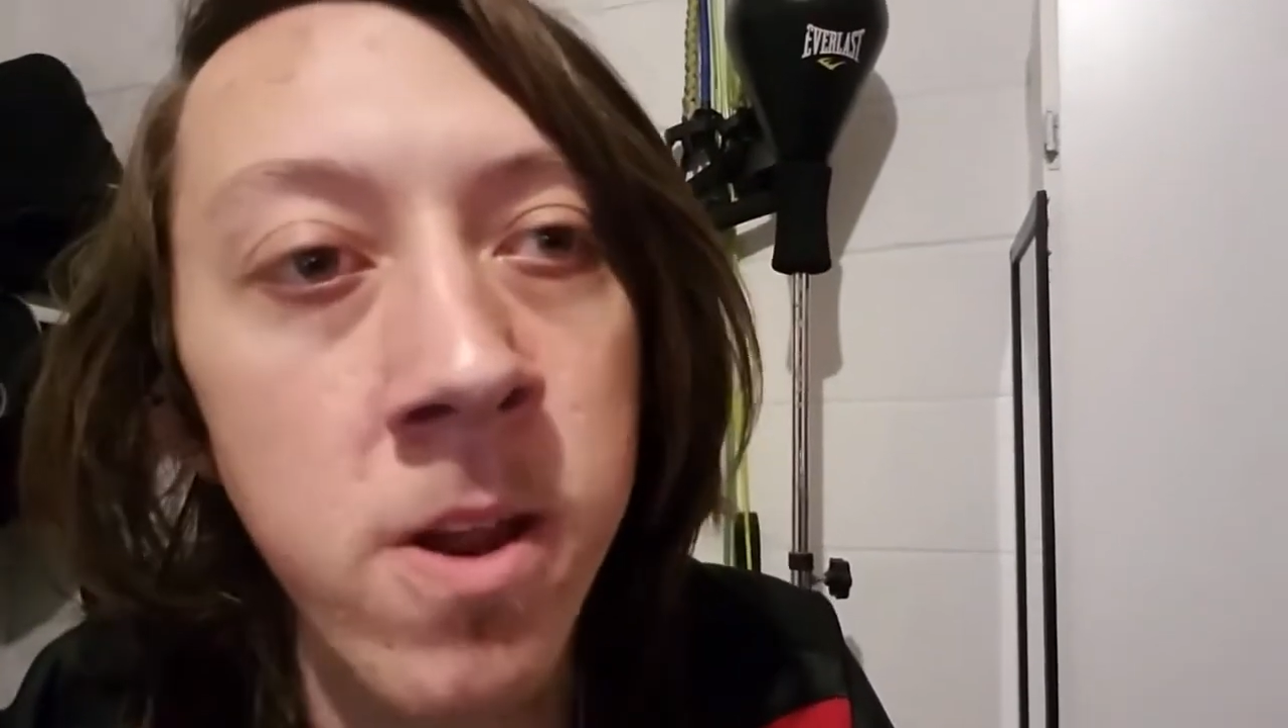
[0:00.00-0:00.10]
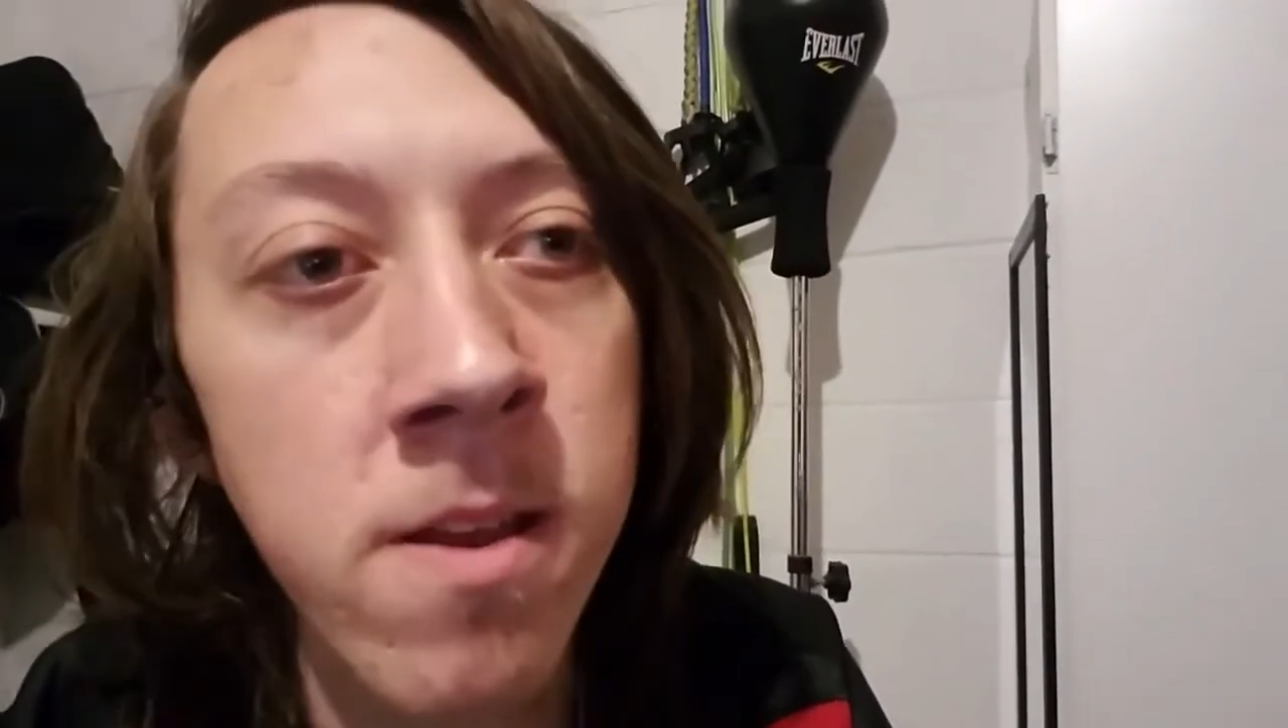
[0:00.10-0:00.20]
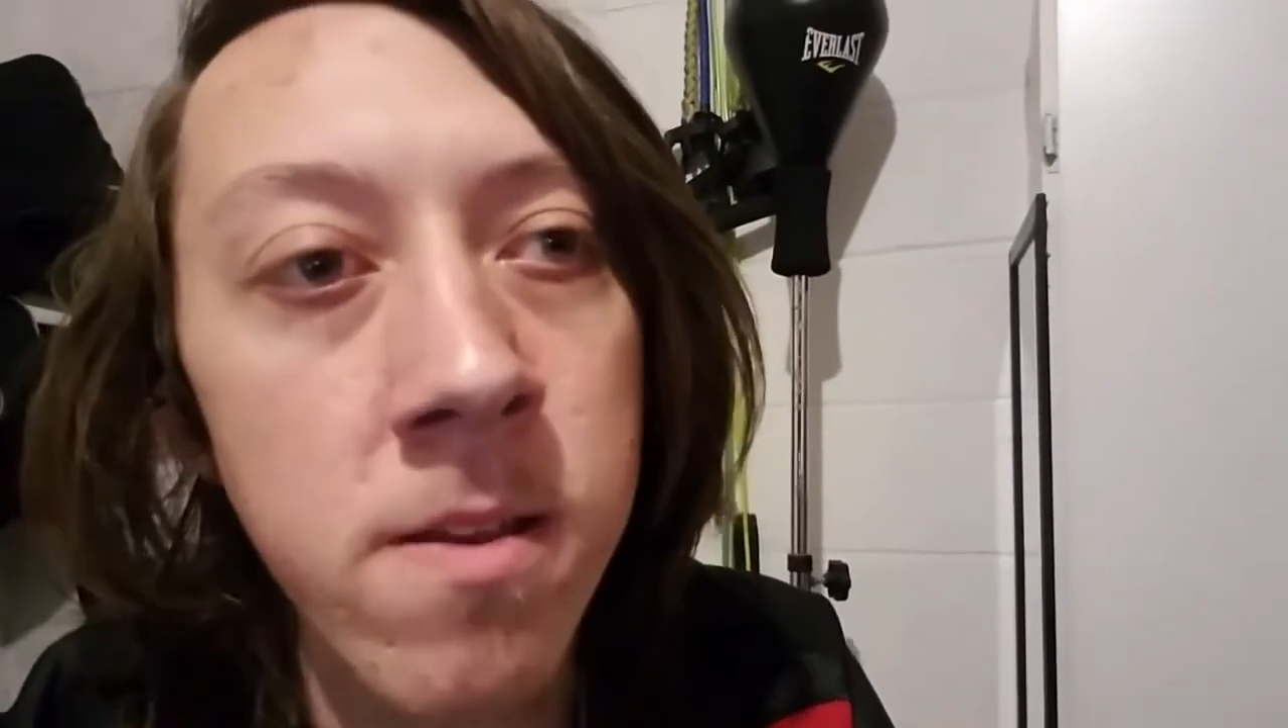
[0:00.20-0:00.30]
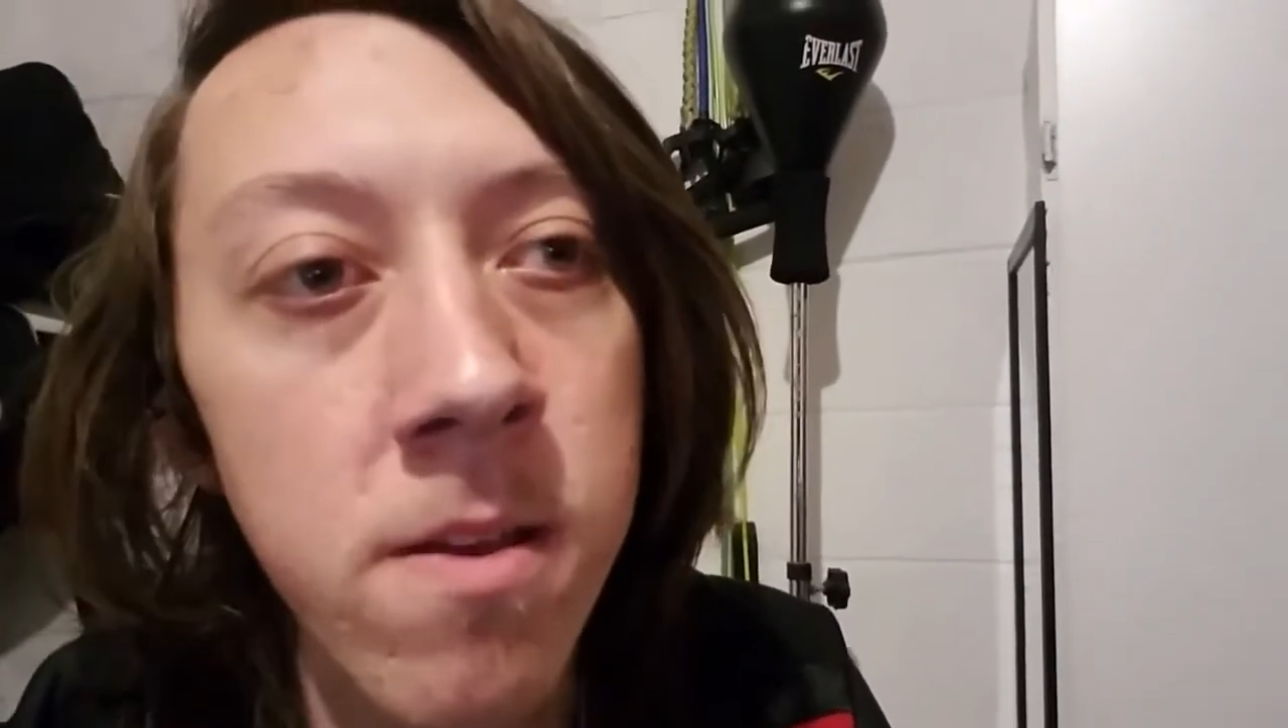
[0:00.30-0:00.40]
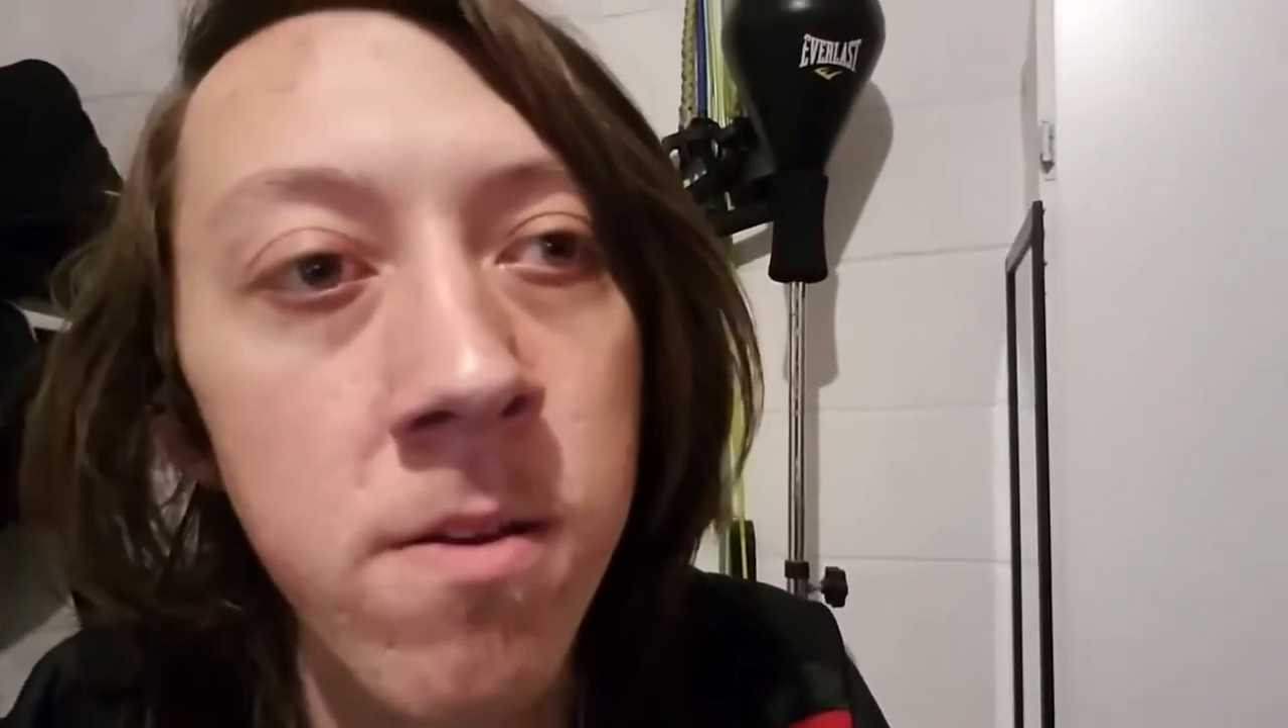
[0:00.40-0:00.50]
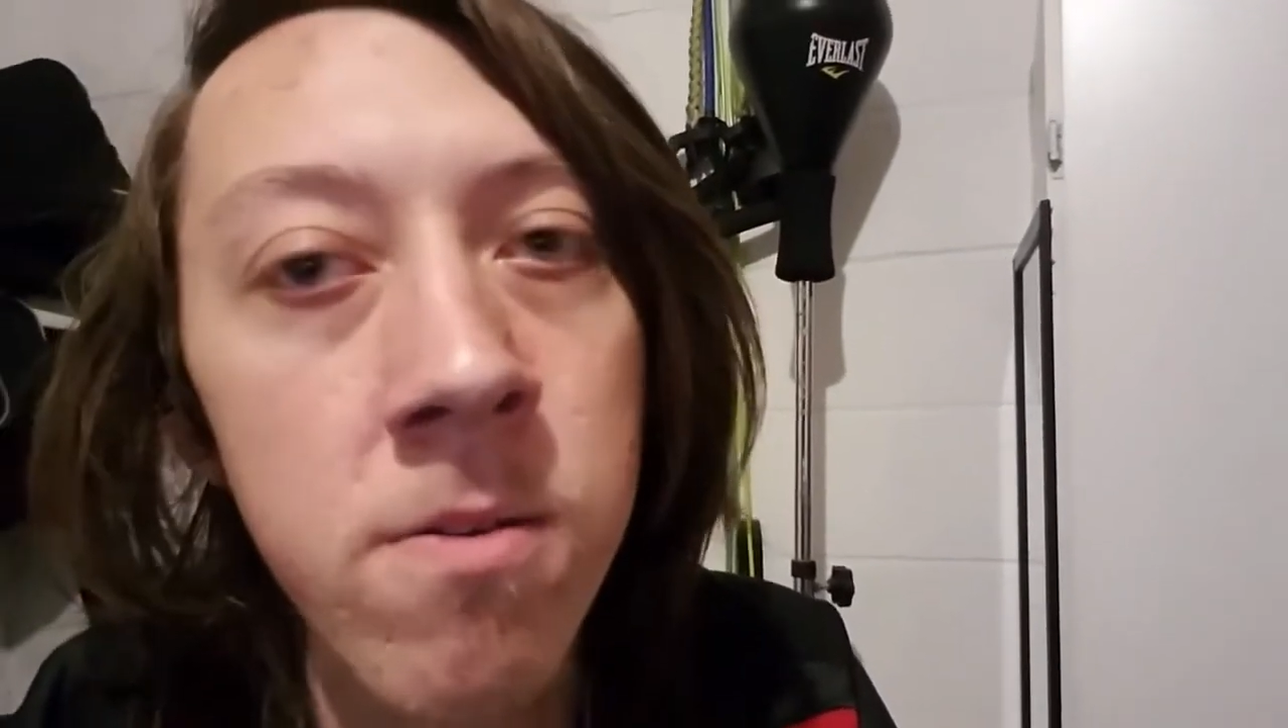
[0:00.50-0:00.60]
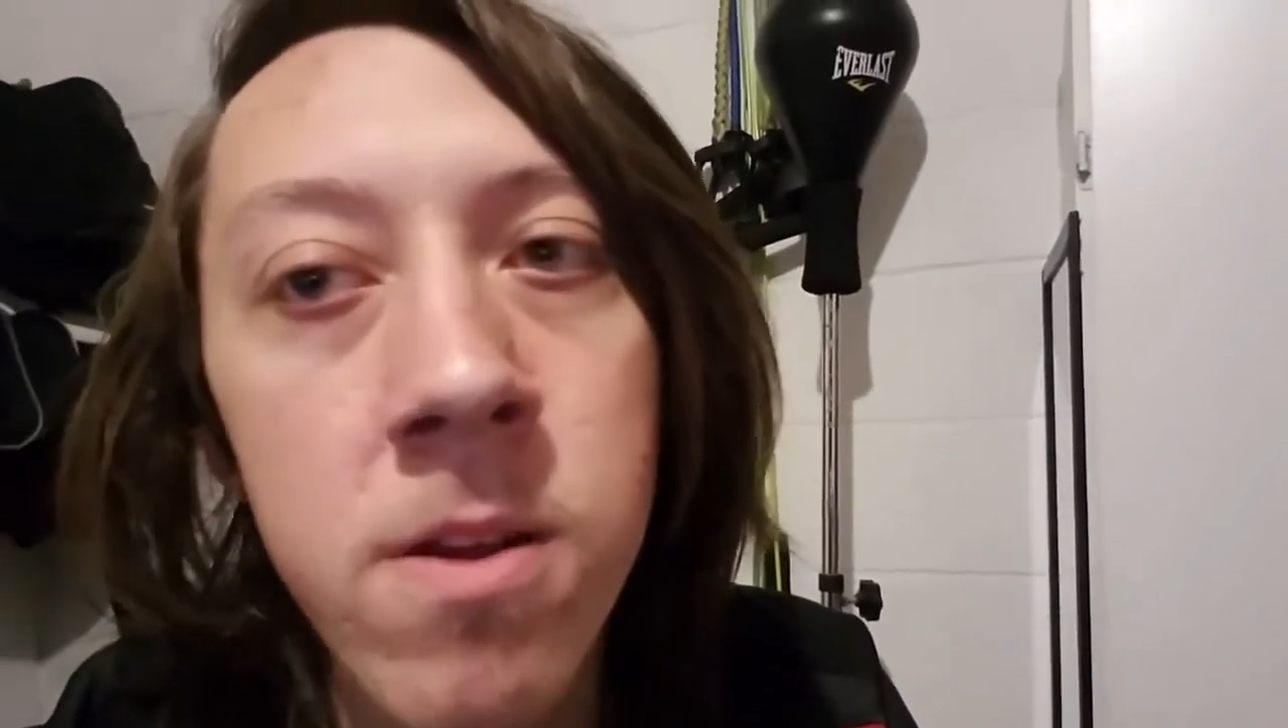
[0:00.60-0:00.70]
So